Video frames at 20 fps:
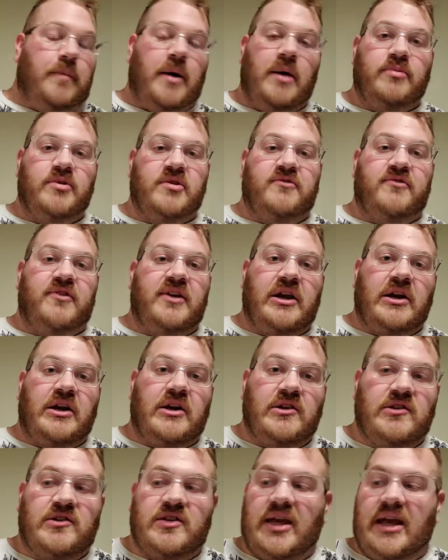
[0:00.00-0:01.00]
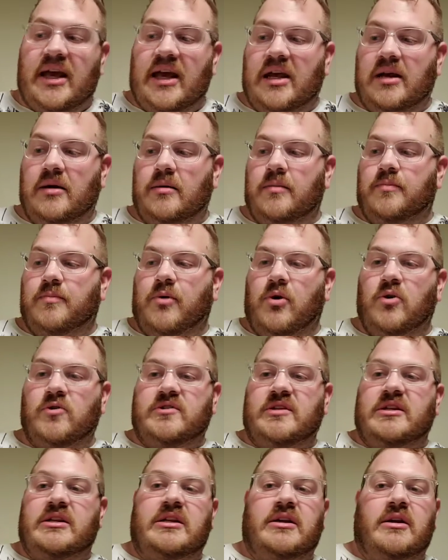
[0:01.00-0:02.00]
public figures and
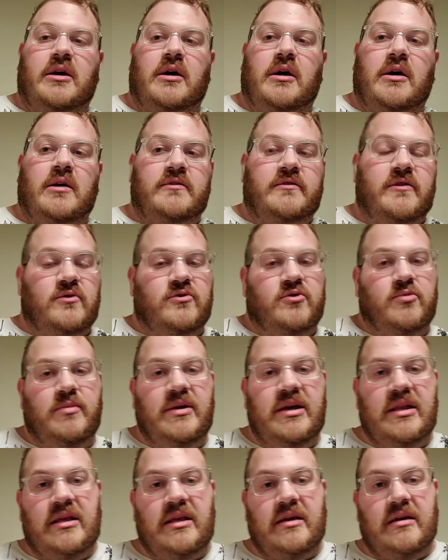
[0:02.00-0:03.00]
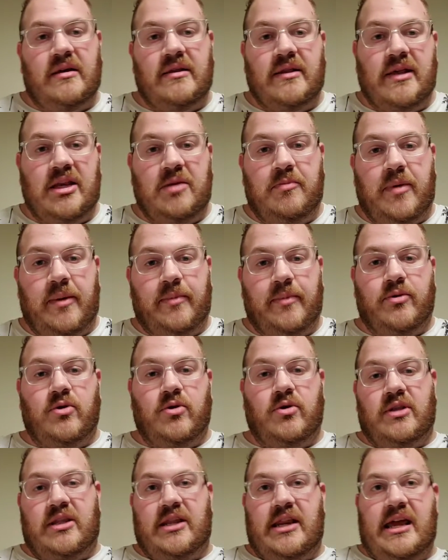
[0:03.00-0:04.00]
posting it on social media and letting people
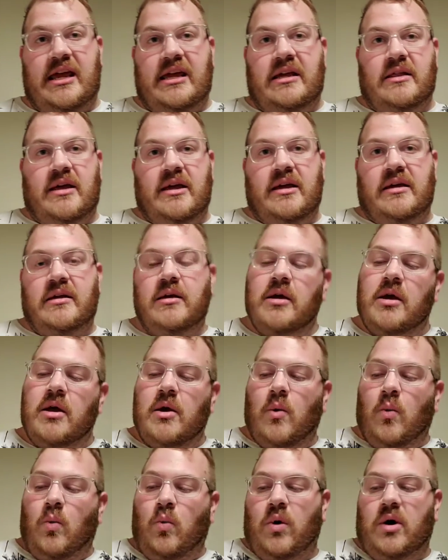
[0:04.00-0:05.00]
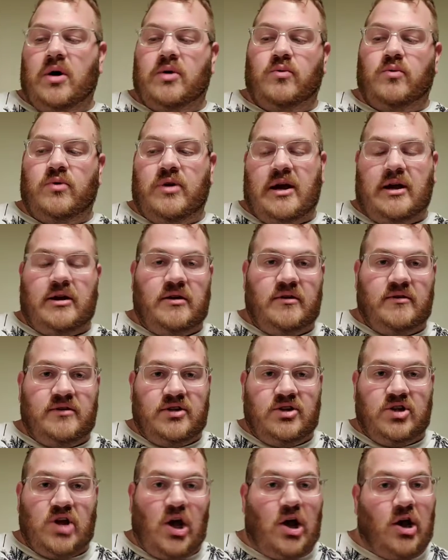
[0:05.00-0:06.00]
know that, hey, one, we're not going
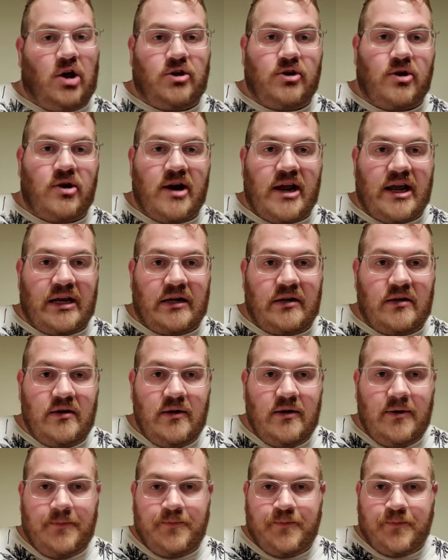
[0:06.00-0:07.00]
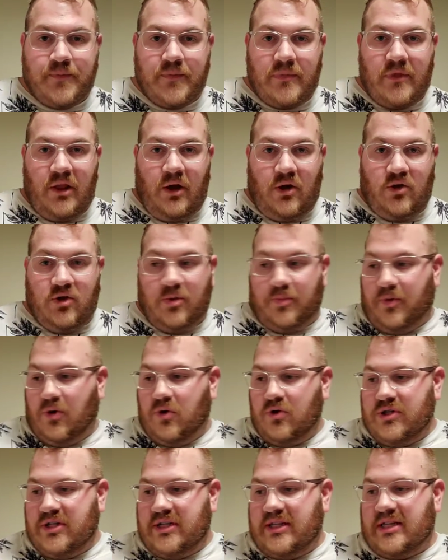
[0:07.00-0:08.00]
to tolerate all the
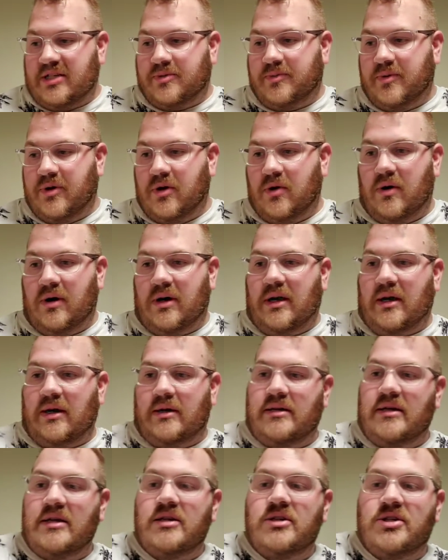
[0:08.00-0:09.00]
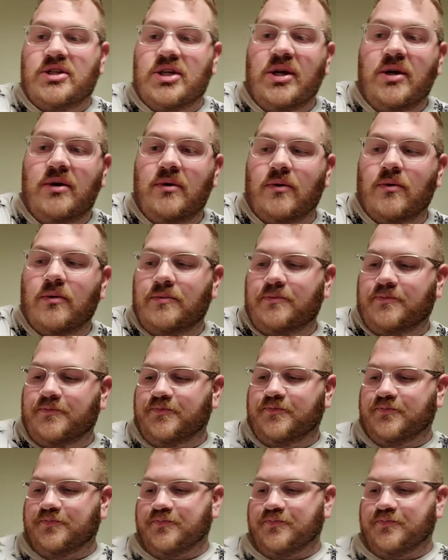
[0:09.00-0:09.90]
bullshit that's been going on, and two,